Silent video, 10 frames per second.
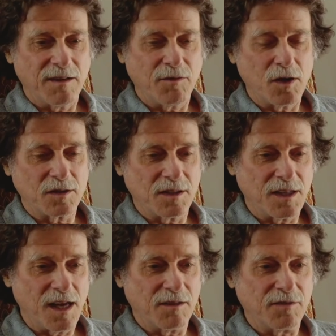I've hugged a
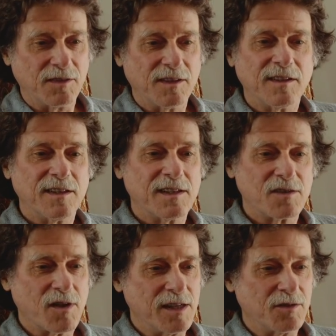lot of
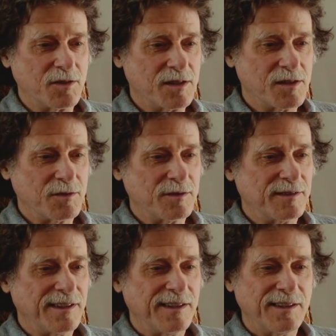strangers who
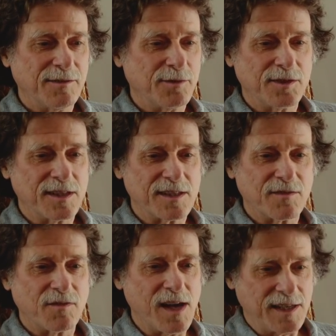were
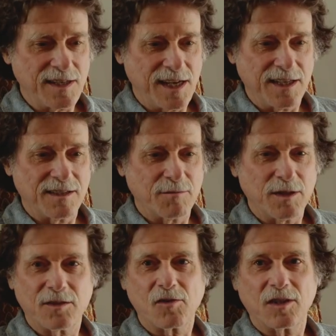just fascinated to
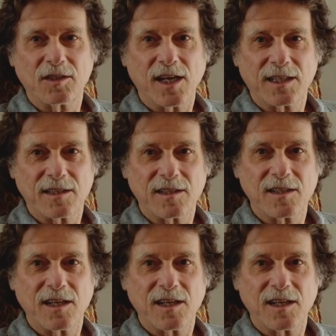meet Shirley Jackson's